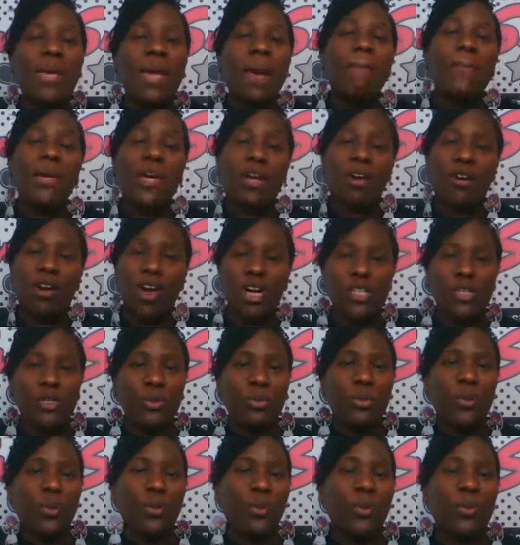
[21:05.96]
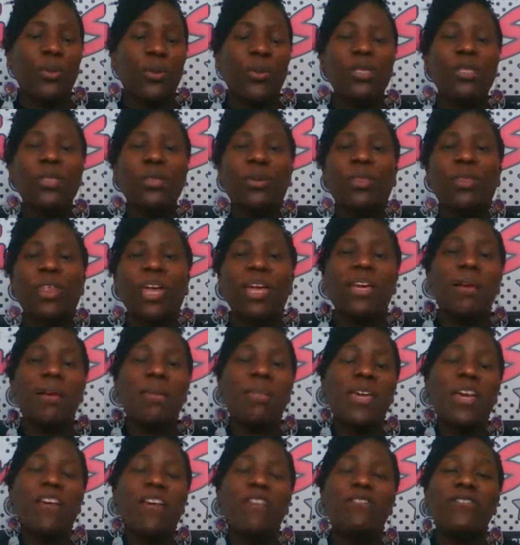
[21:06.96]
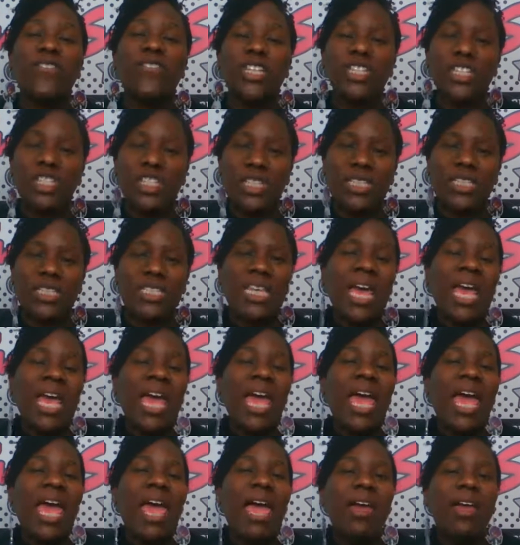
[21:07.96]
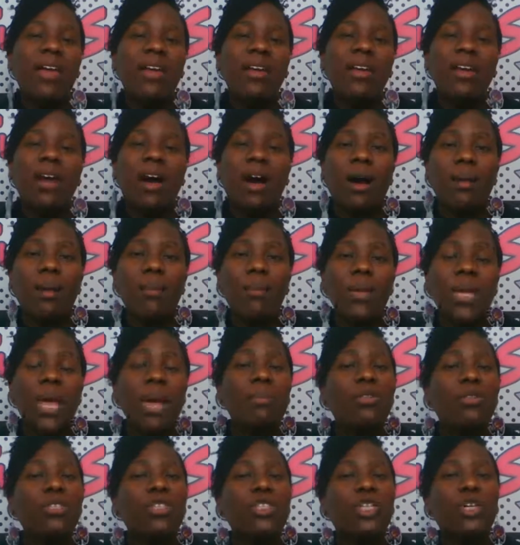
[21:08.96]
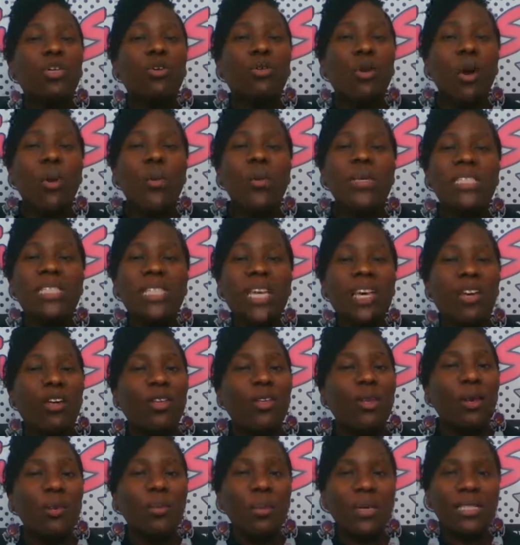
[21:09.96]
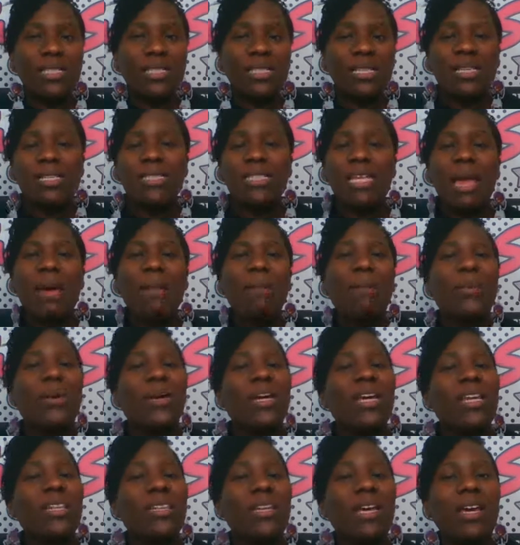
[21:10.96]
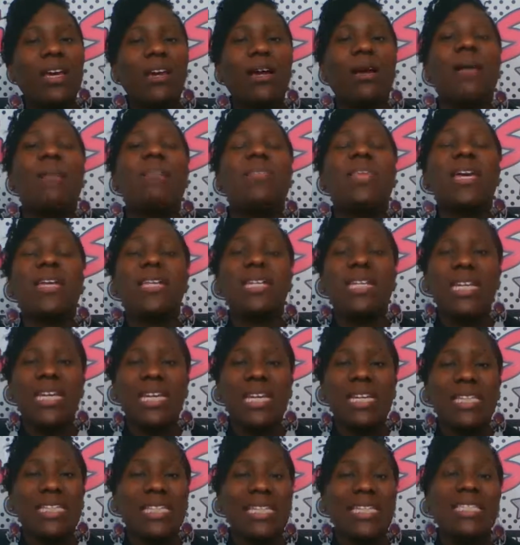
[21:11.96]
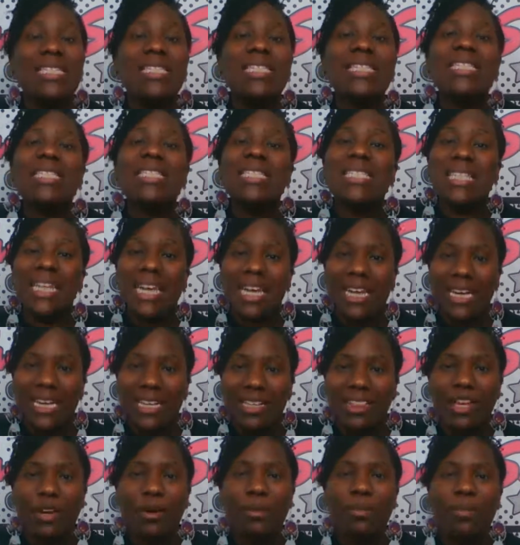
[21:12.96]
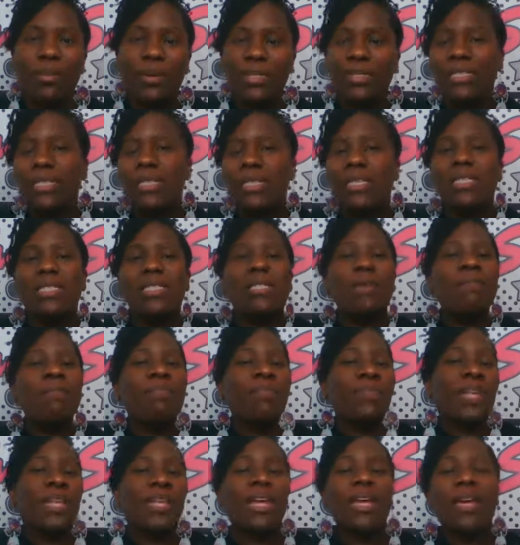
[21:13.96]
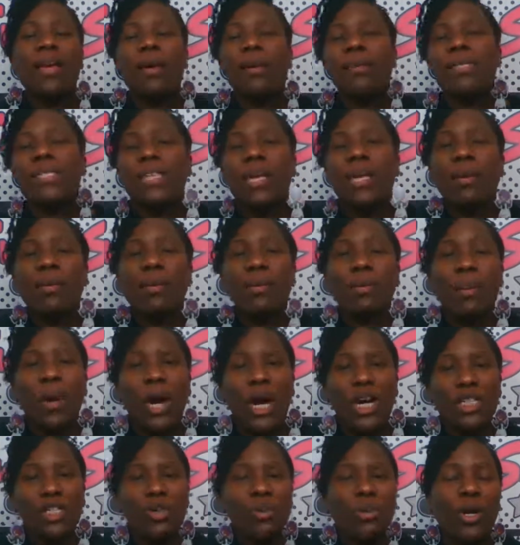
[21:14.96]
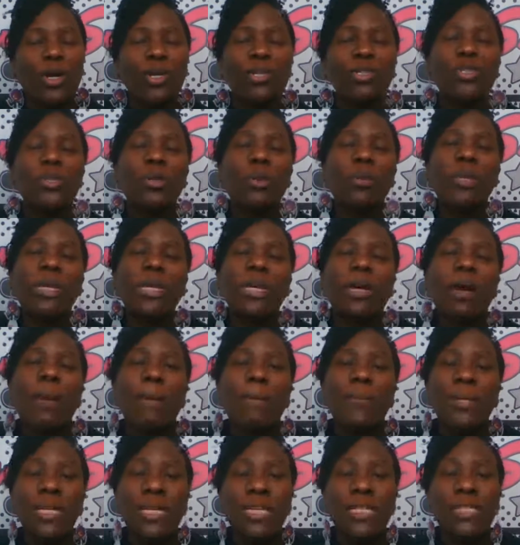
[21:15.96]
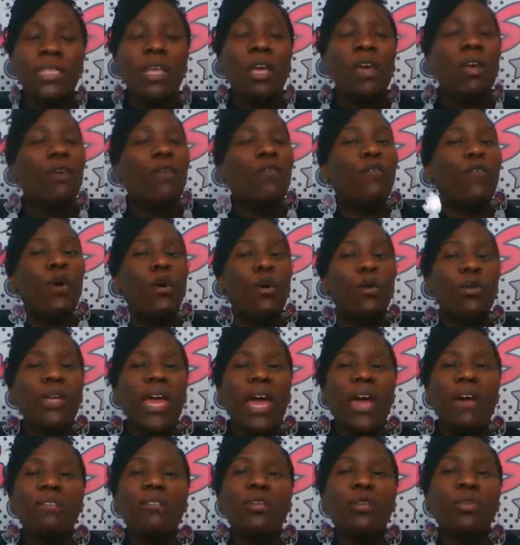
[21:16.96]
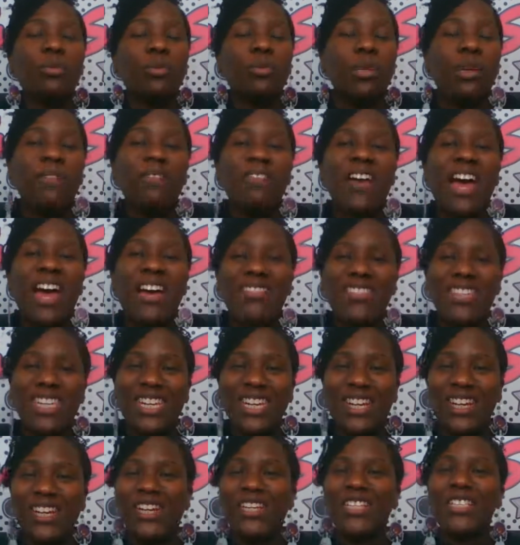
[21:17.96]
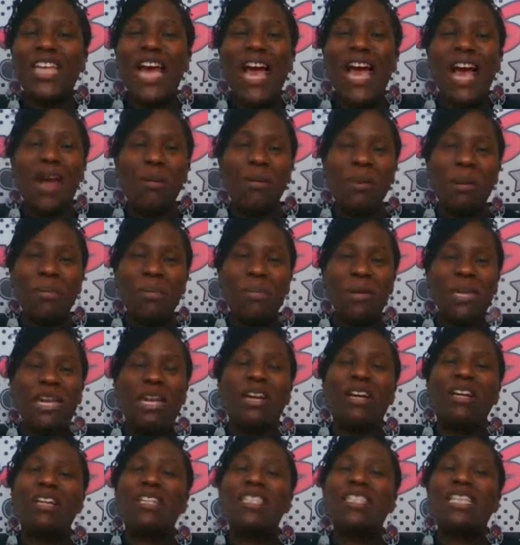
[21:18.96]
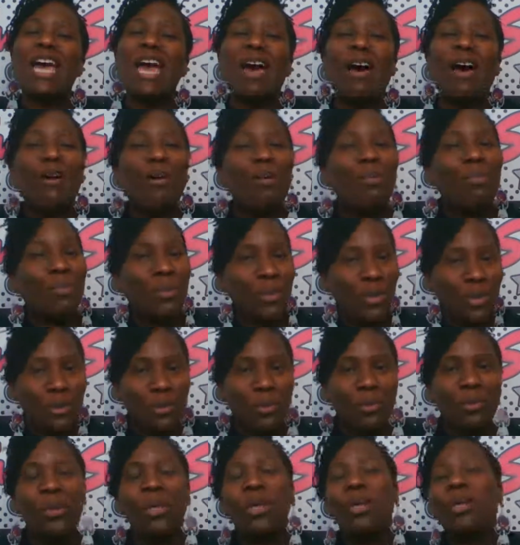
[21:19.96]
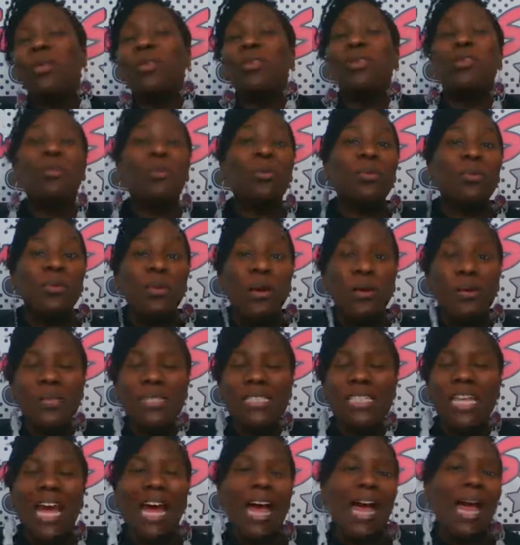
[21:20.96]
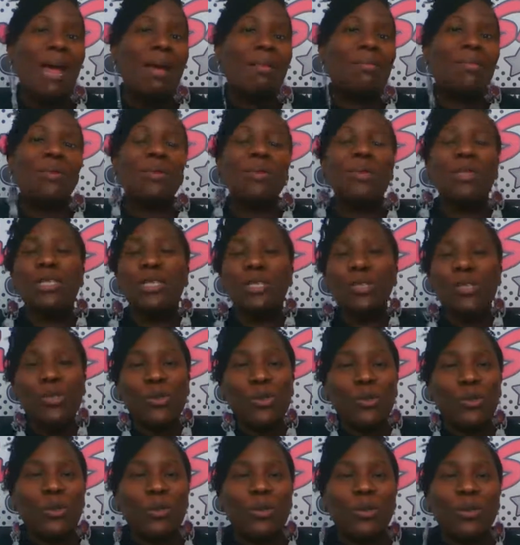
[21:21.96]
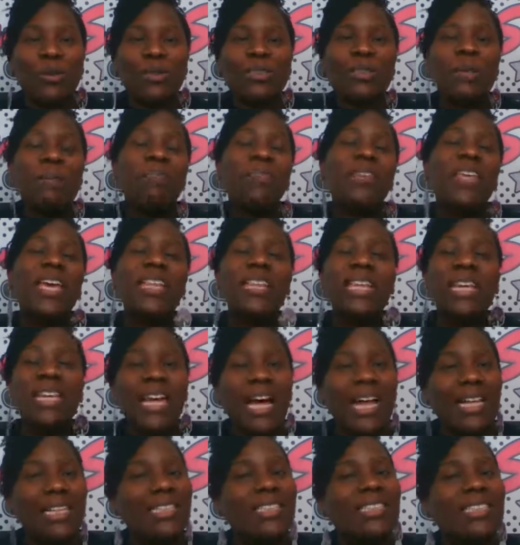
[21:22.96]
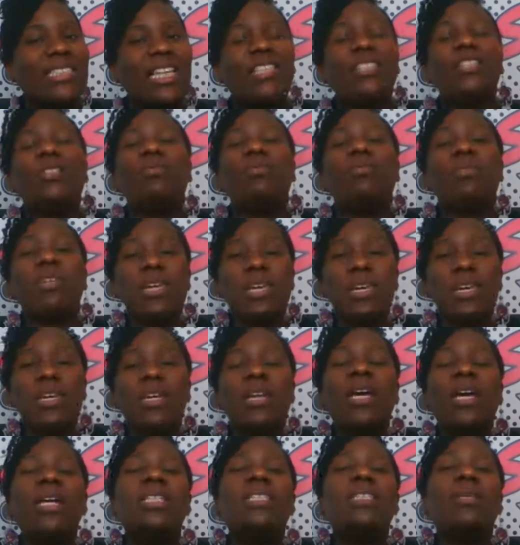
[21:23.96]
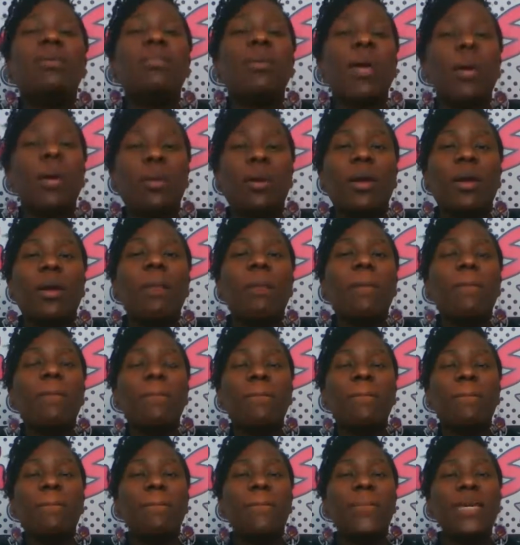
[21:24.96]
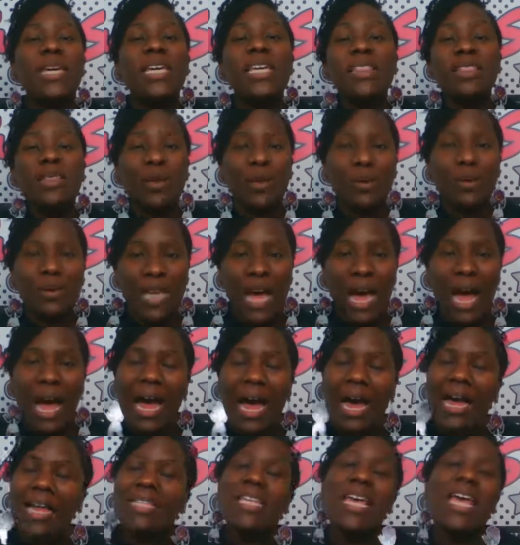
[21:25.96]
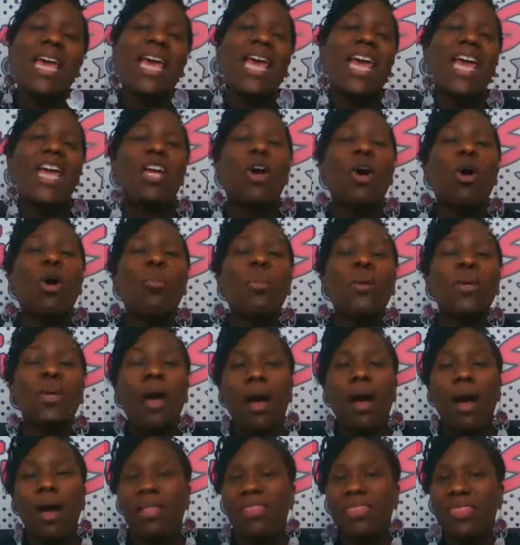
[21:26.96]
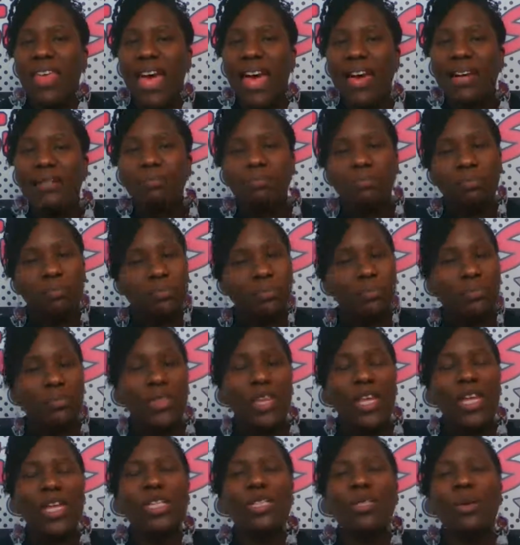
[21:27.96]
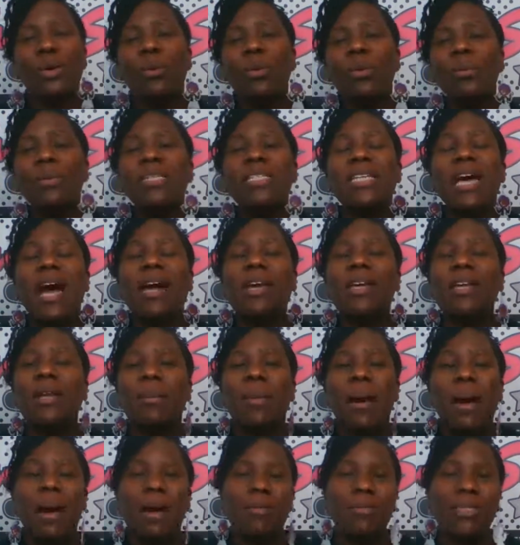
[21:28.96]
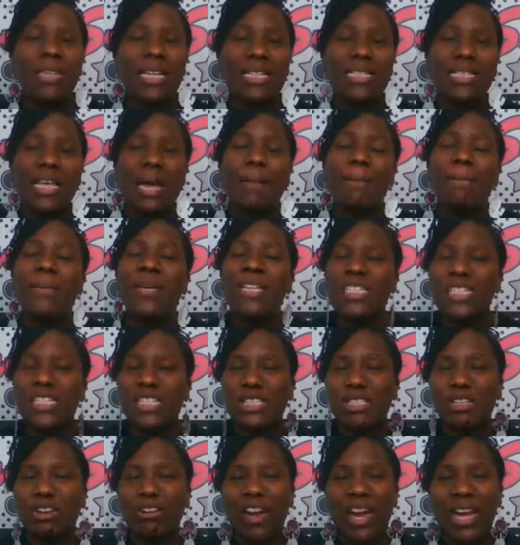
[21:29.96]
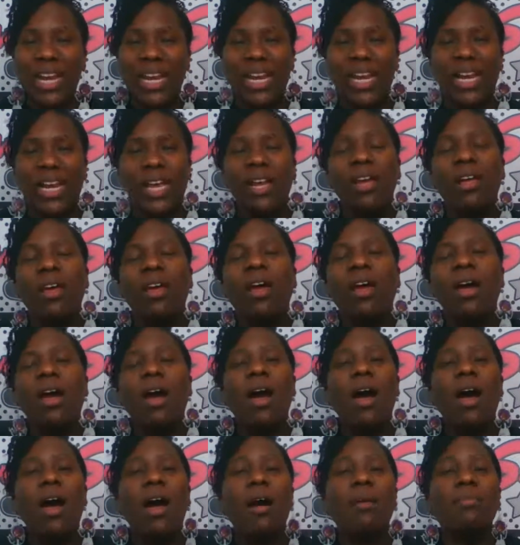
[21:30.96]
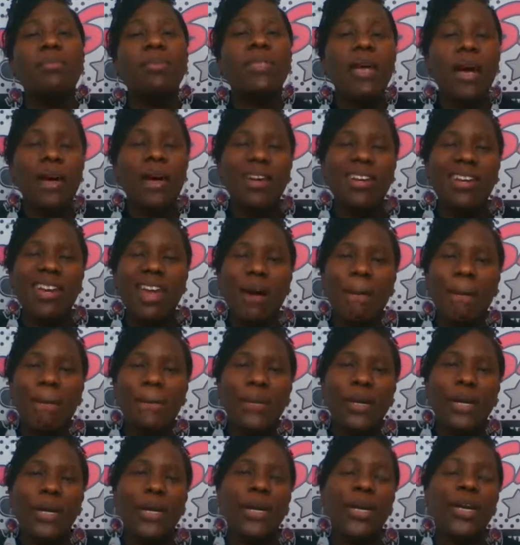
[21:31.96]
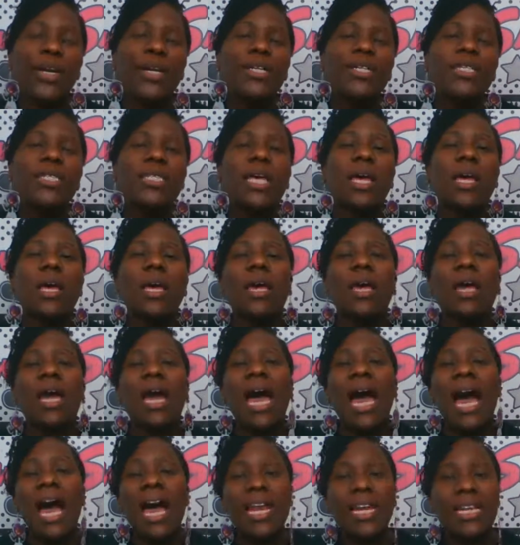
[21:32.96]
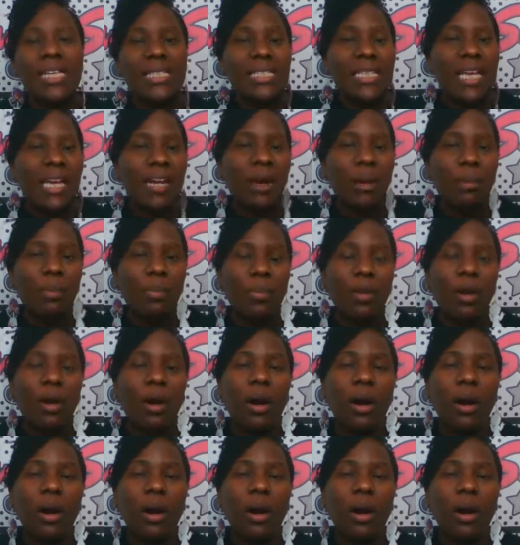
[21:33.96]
be a better entrepreneur so they can be efficient and be able to grow and scale their business and bring in the income they need to sustain their business. Like I was saying with Poshmark, so many companies fold after 3 to 5 years. I want to be here to help you through those times with the tools and the knowledge that you need to be able to beat those odds and go beyond that. So we'll be talking about things like business credit, done numbers, how to set up